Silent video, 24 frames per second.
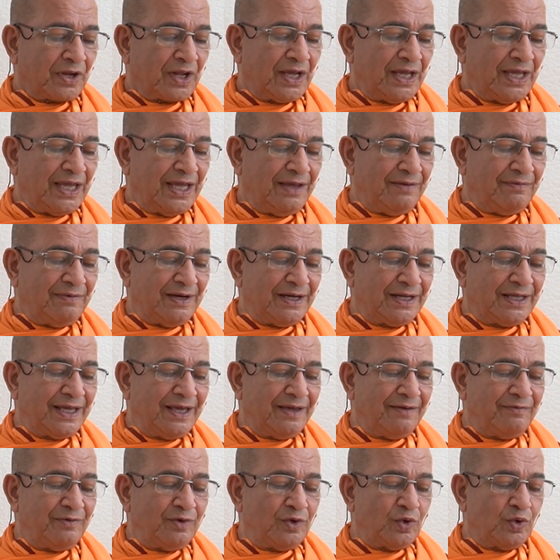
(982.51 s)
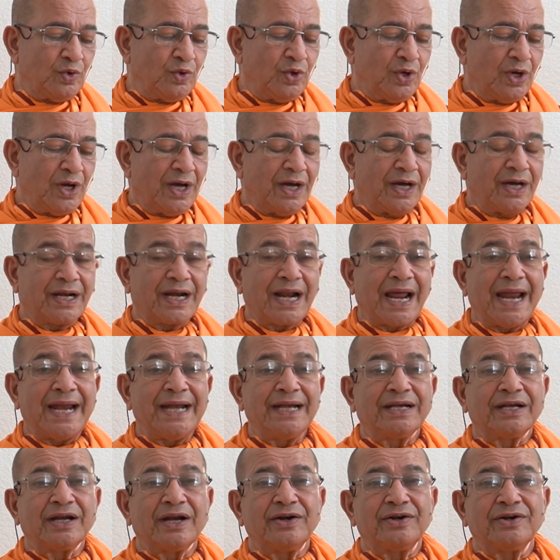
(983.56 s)
He will give you
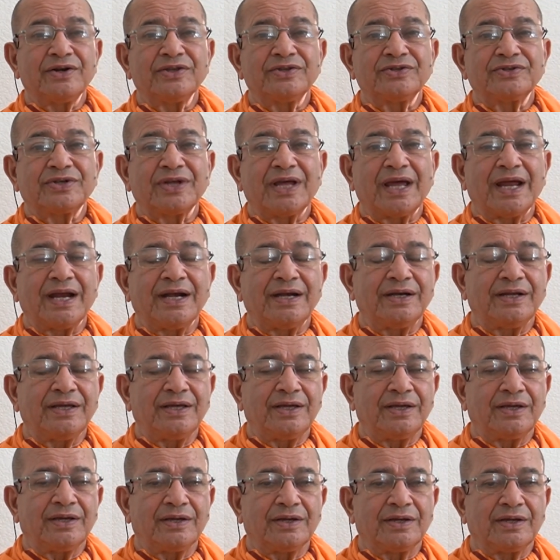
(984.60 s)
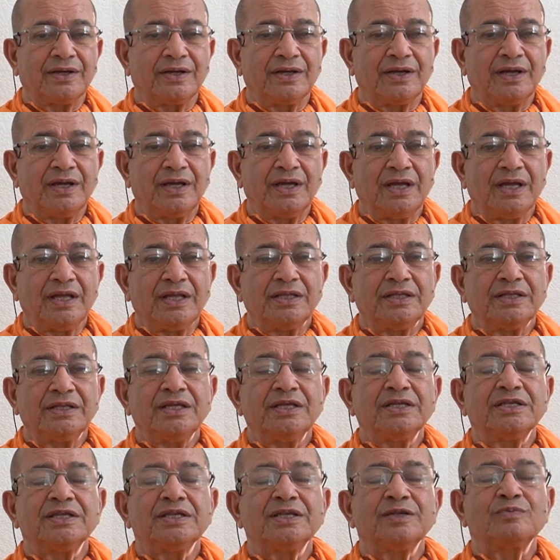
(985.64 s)
right understanding.
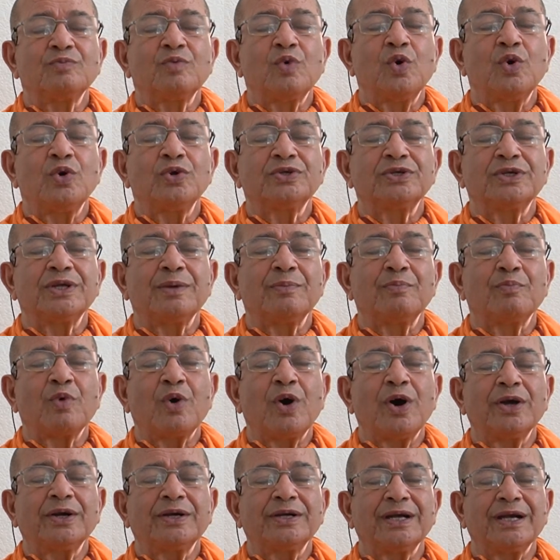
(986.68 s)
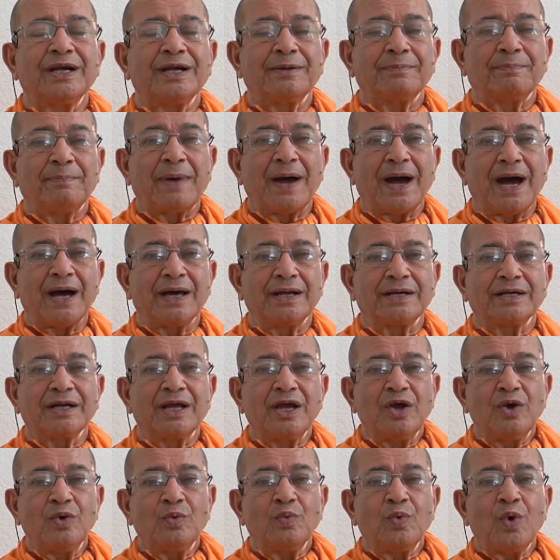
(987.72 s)
This is most important part.
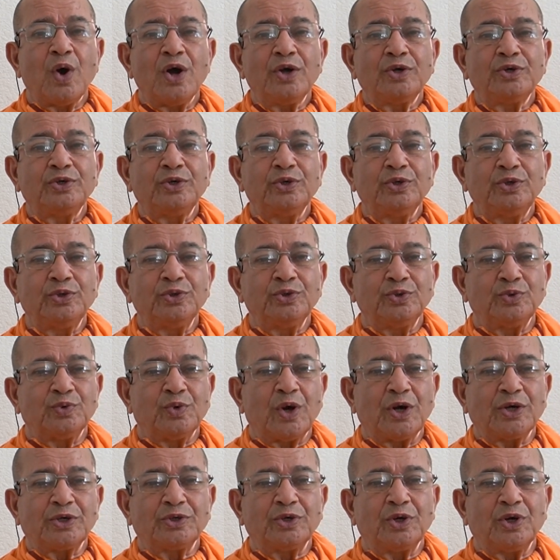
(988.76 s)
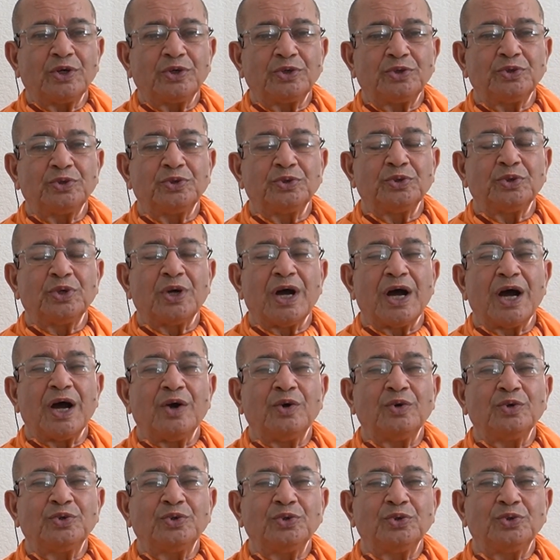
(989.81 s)
What to do, what not to do,
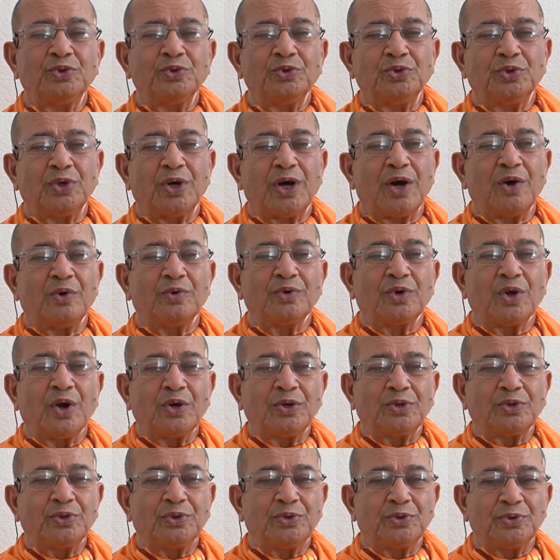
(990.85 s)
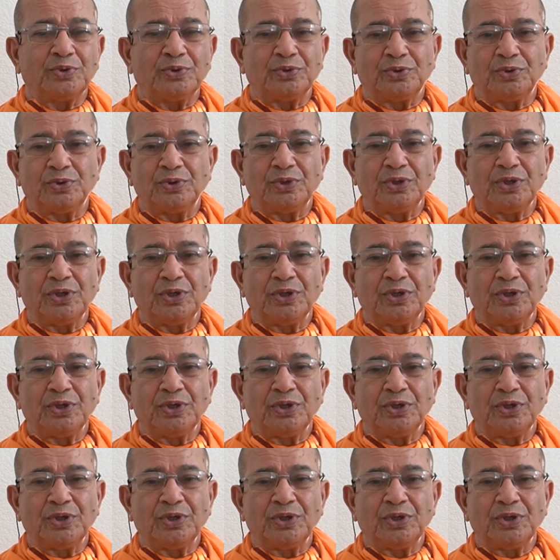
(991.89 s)
how not to do.